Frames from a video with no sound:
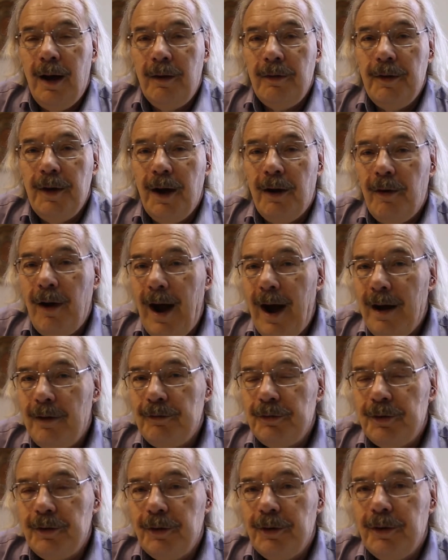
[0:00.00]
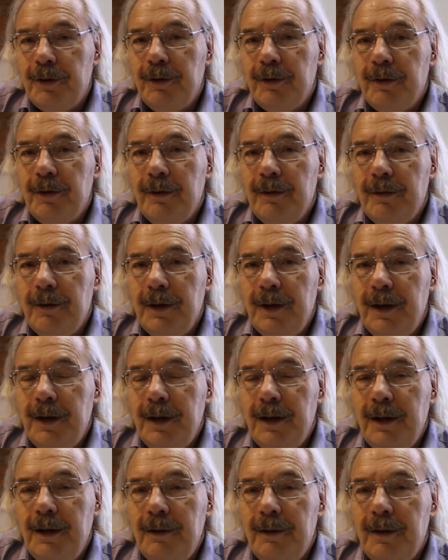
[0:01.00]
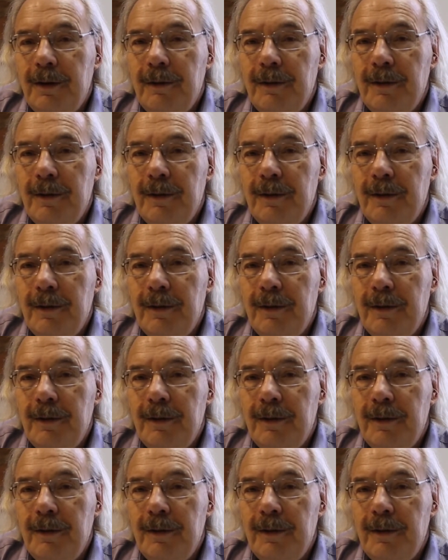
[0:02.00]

Thereafter, the